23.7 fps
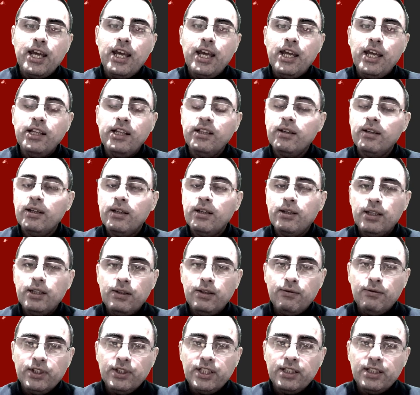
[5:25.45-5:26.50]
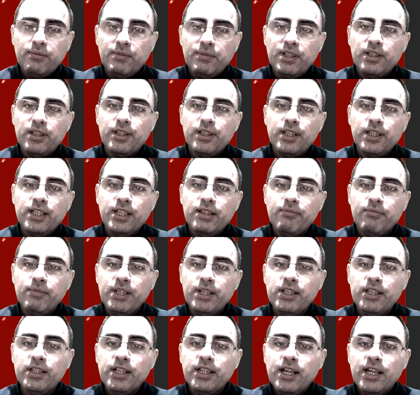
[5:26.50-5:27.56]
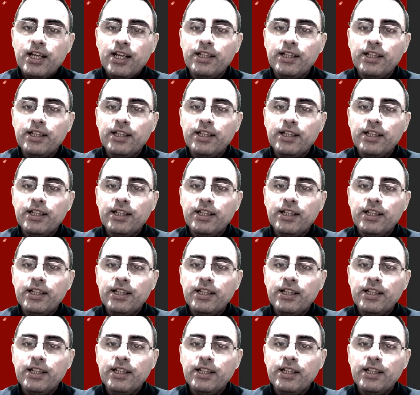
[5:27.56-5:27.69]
And what it means? It means